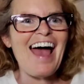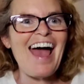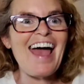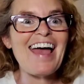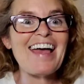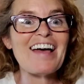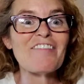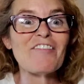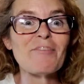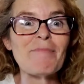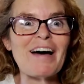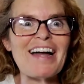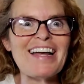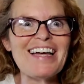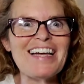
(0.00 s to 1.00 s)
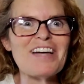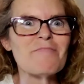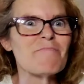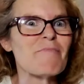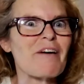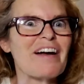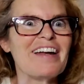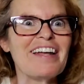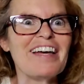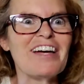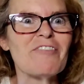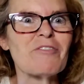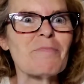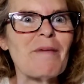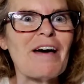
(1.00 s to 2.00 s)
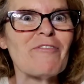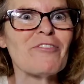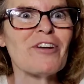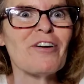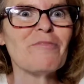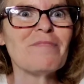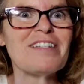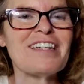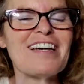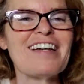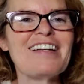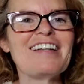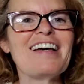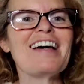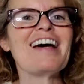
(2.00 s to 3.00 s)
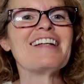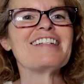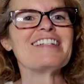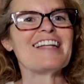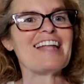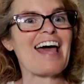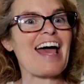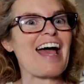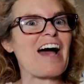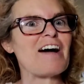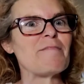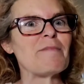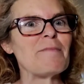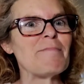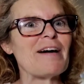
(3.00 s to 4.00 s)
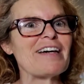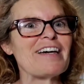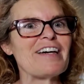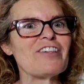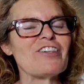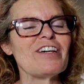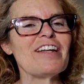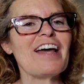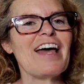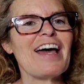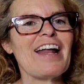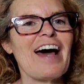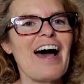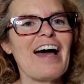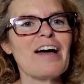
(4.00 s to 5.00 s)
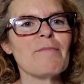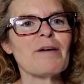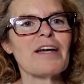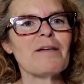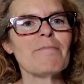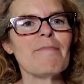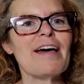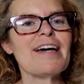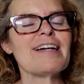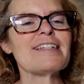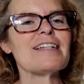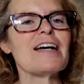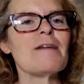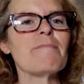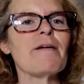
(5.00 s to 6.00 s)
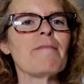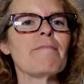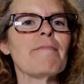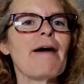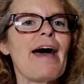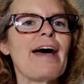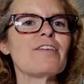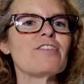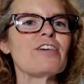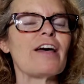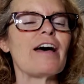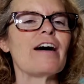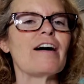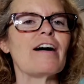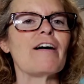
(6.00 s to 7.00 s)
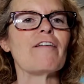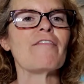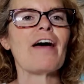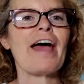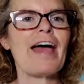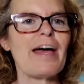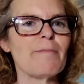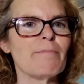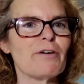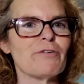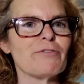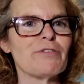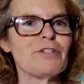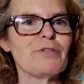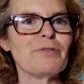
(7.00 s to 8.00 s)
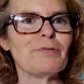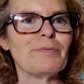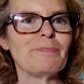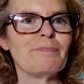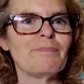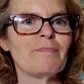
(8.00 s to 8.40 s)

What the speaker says: Hey everybody, Brandy here with Pafford Homestead. Today I'm in my kitchen and I am going to make us up a batch of hamburger soup.